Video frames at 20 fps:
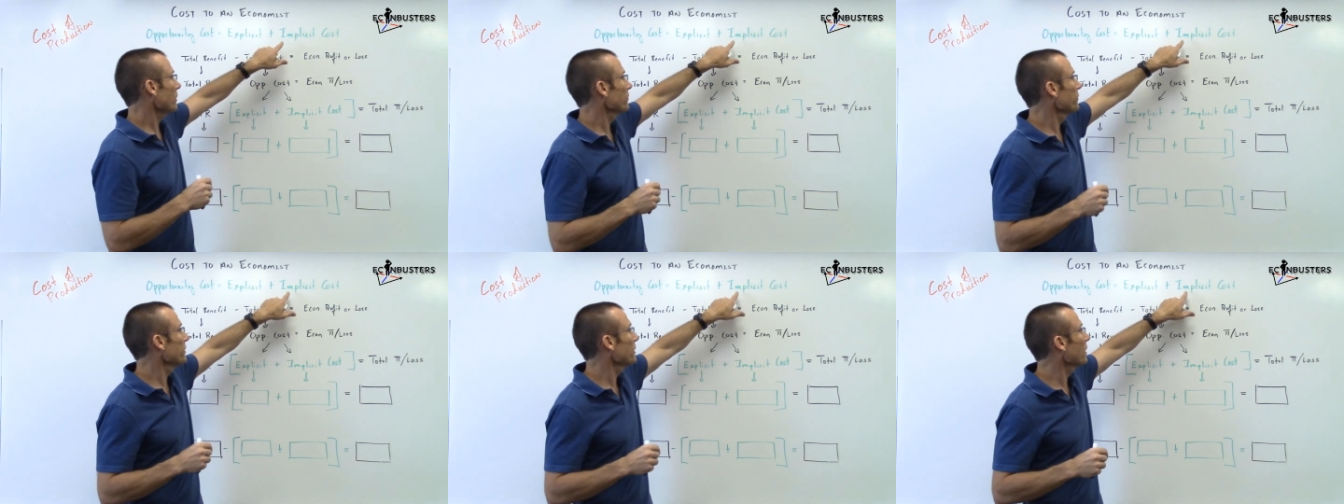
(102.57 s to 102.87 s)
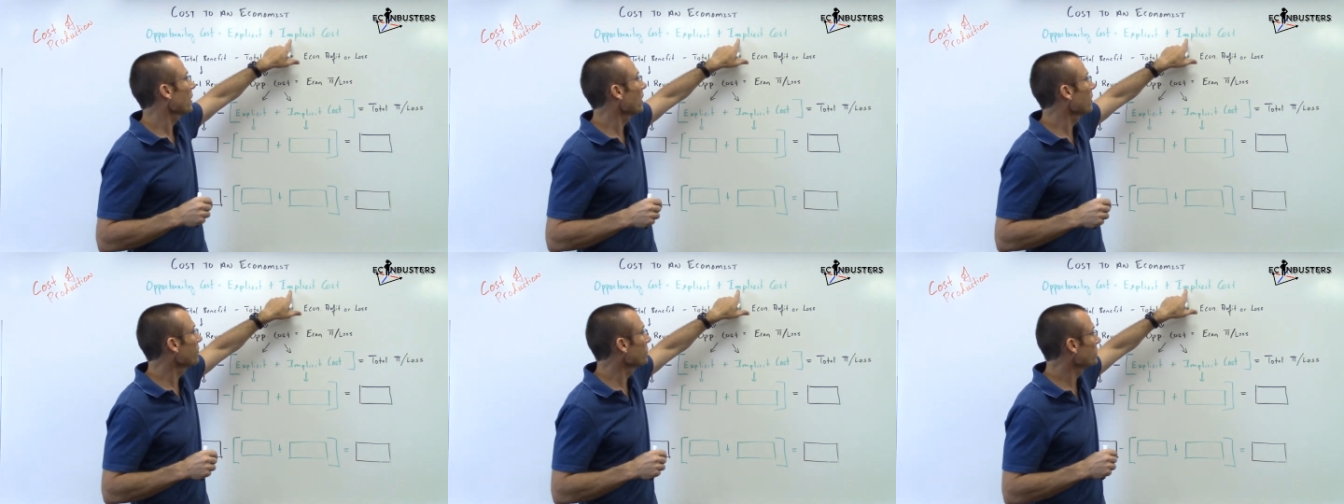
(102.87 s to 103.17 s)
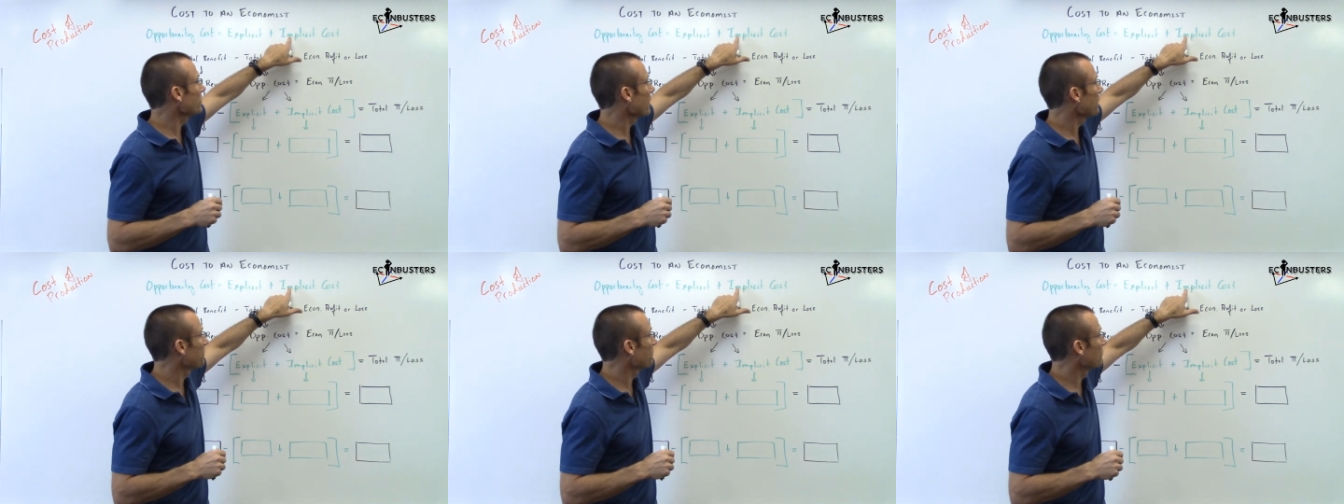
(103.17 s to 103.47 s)
the other
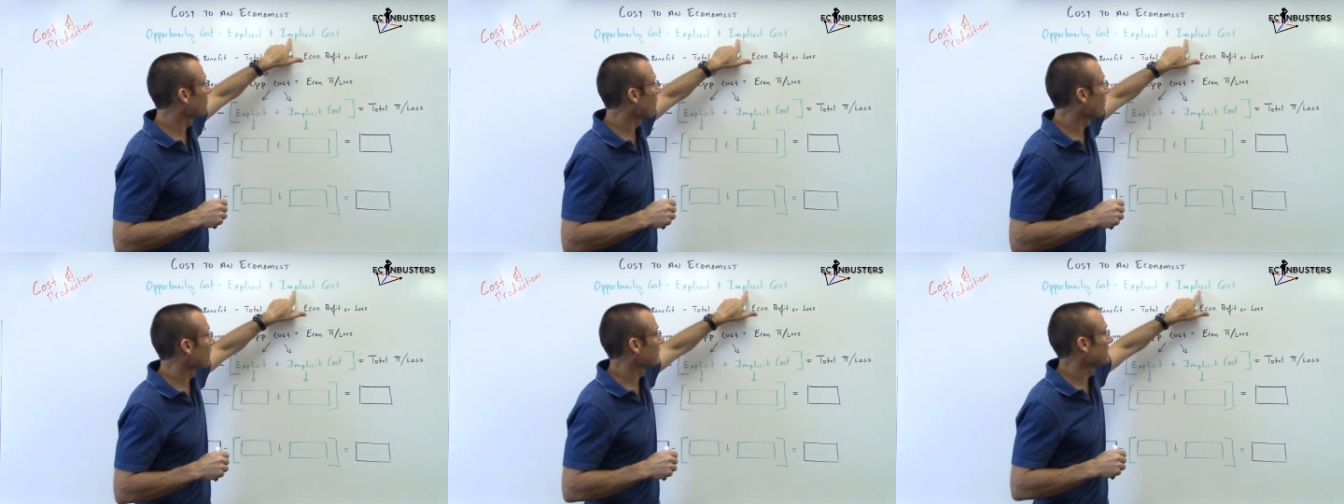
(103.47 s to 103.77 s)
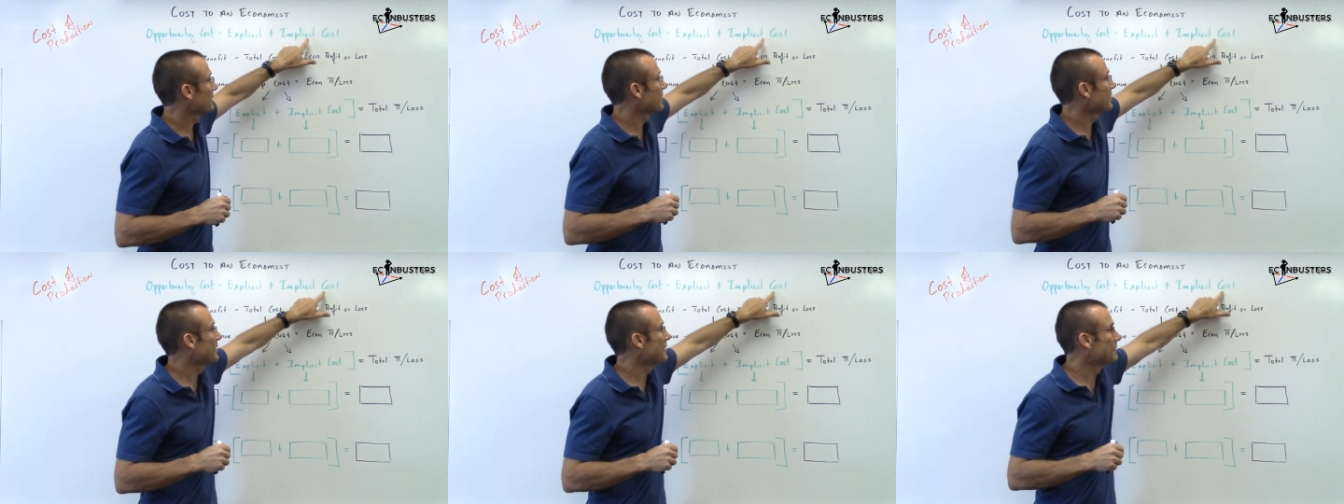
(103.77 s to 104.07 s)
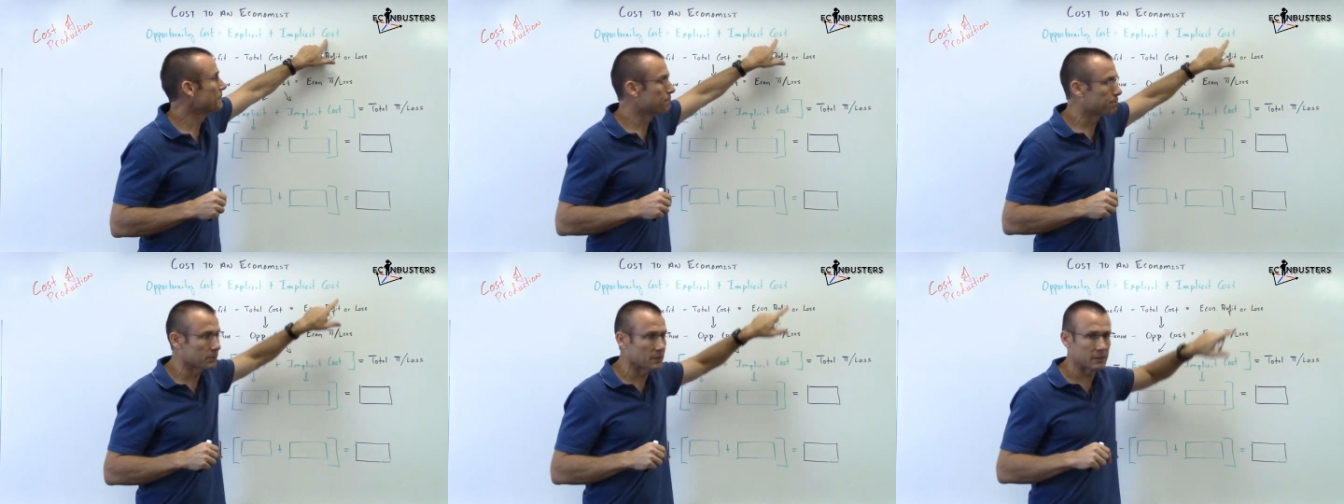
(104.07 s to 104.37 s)
type of cost,
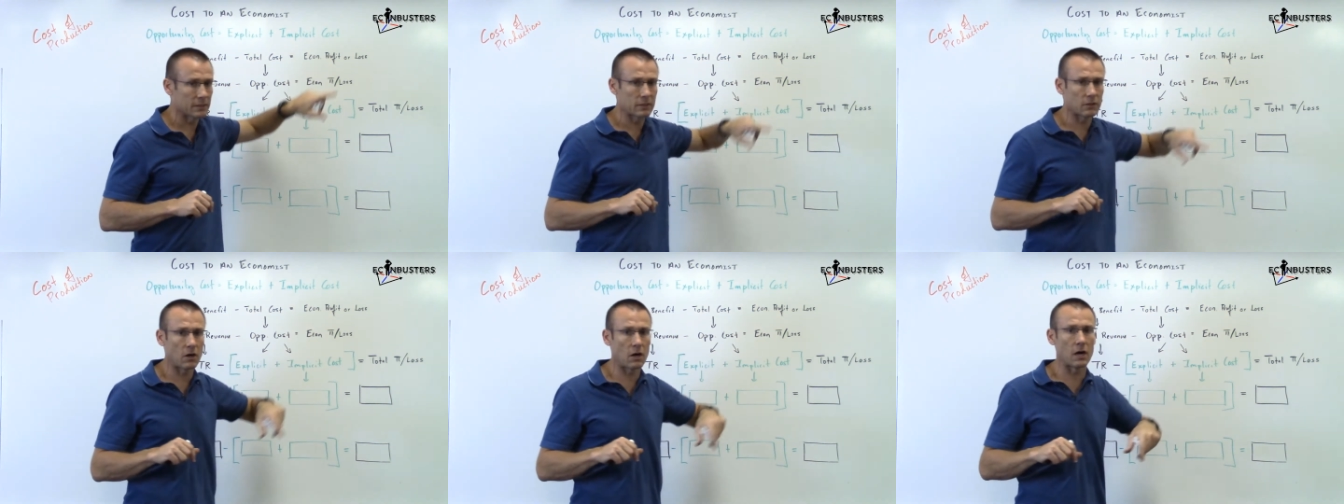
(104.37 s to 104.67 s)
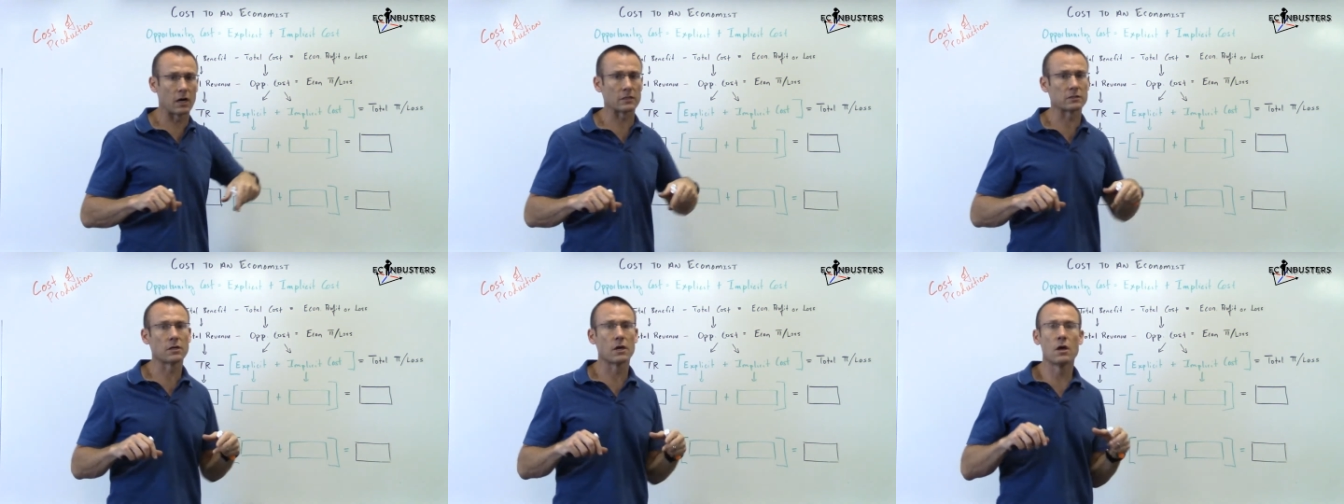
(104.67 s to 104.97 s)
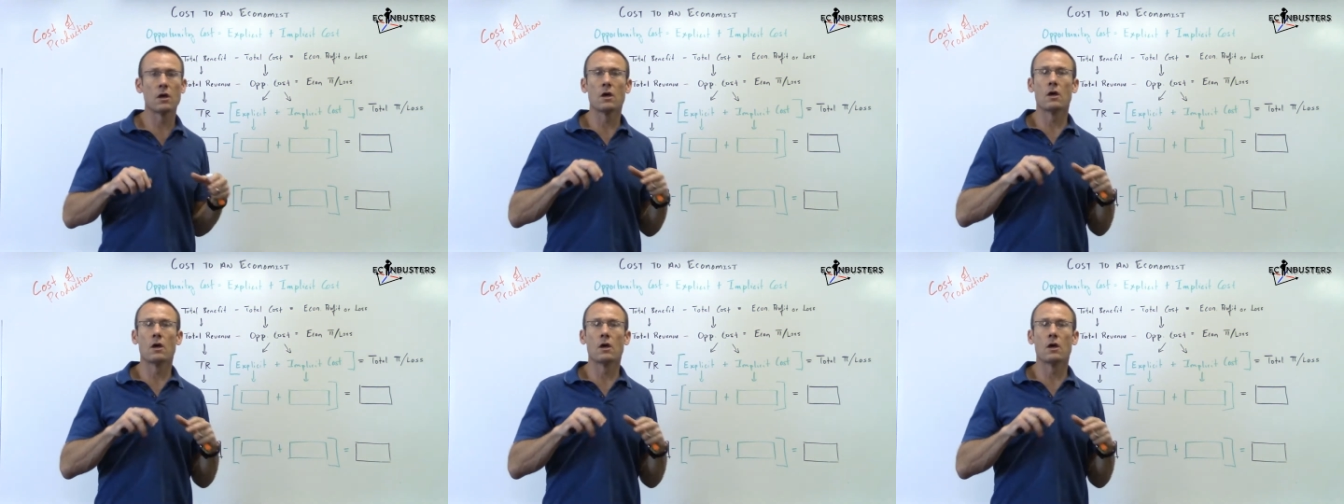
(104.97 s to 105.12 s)
implicit cost.